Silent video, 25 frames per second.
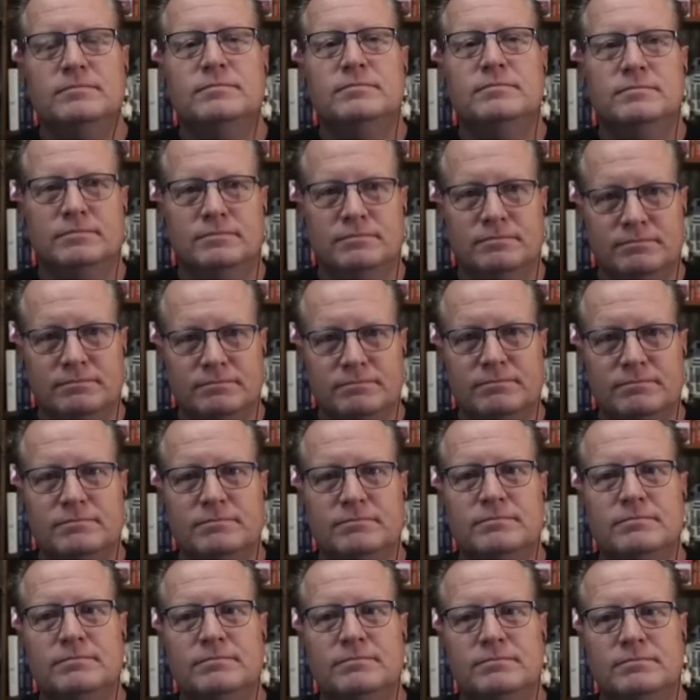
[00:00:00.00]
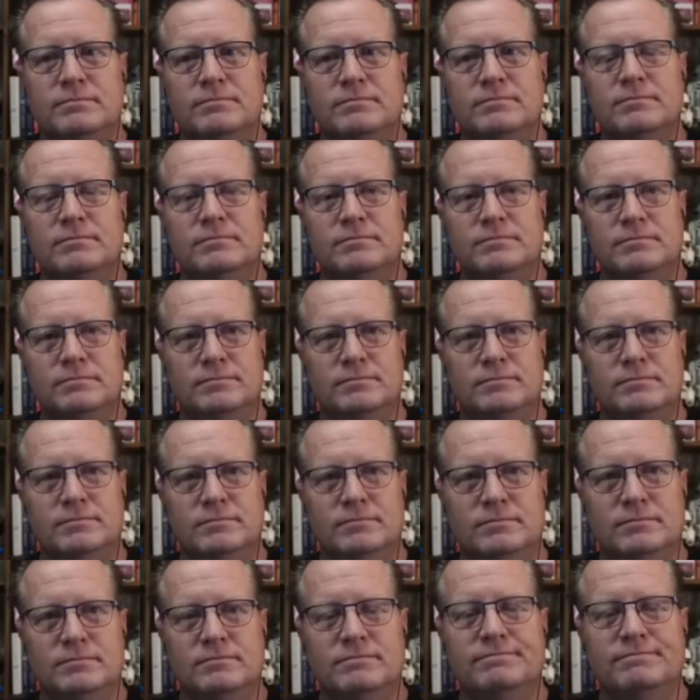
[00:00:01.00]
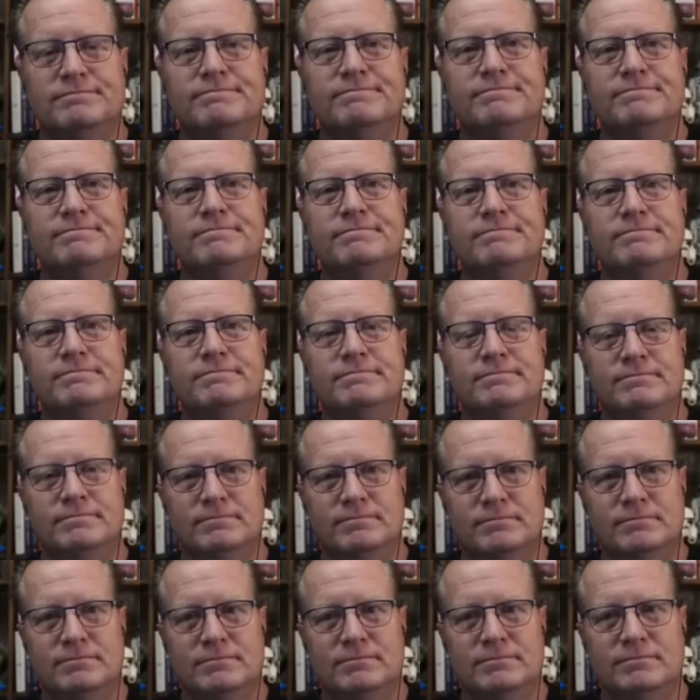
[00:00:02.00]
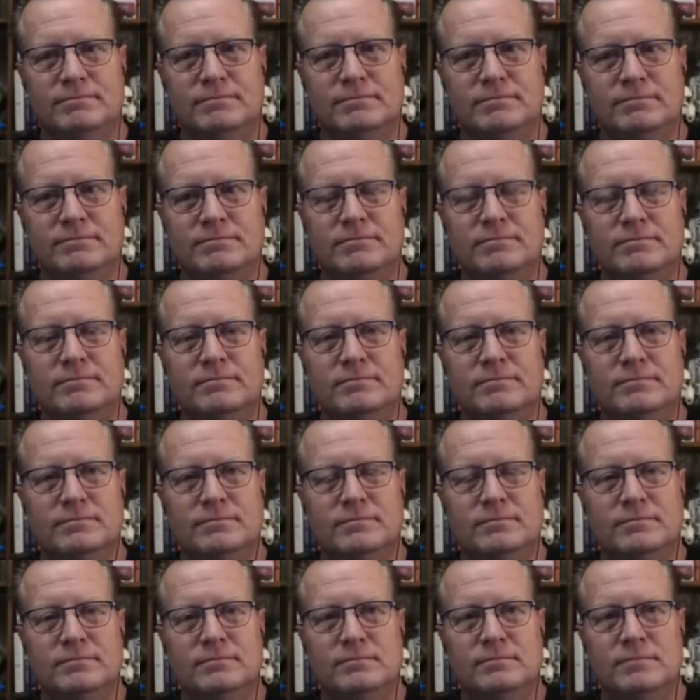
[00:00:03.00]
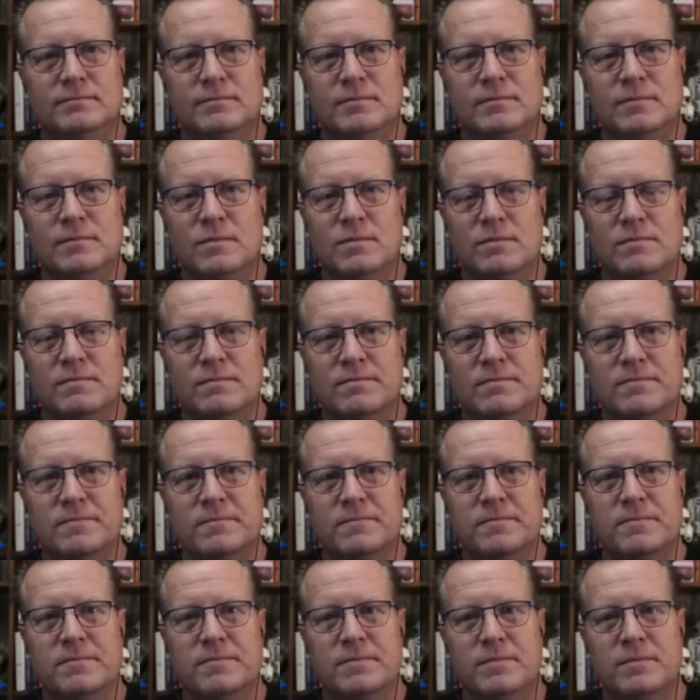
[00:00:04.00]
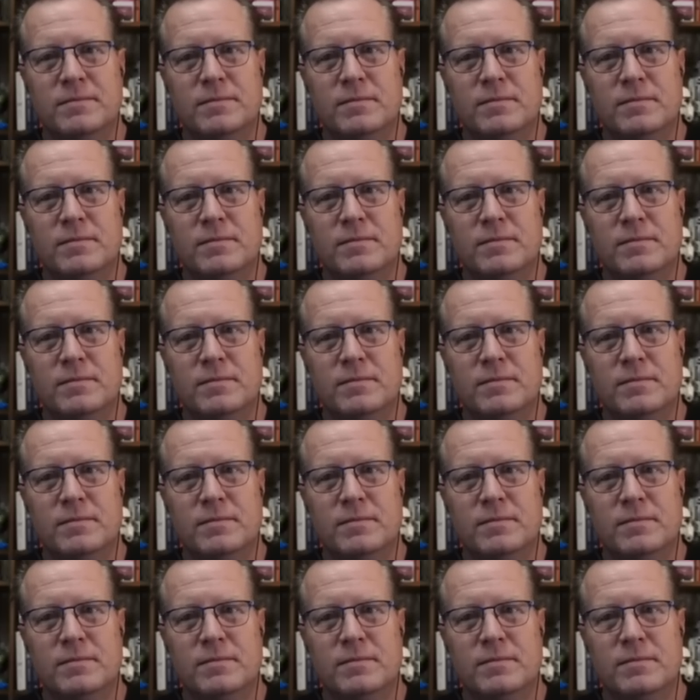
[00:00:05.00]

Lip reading: (silent)